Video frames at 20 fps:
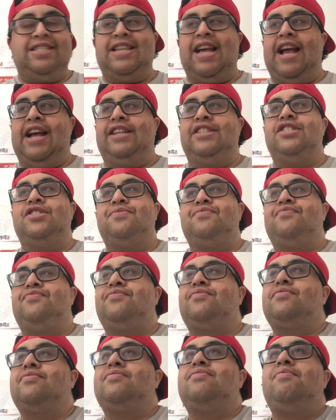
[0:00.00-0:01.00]
stage.
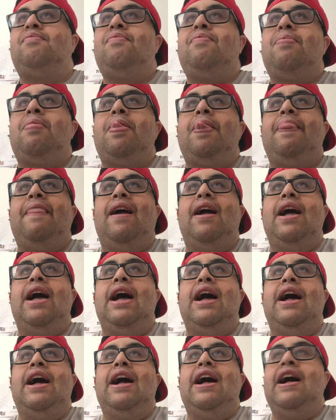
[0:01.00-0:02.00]

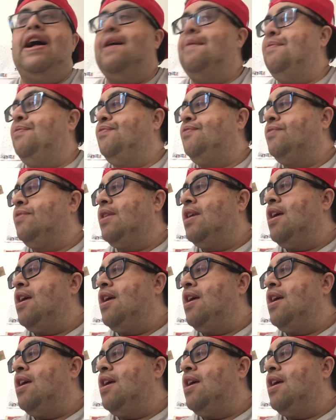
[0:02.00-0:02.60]
Now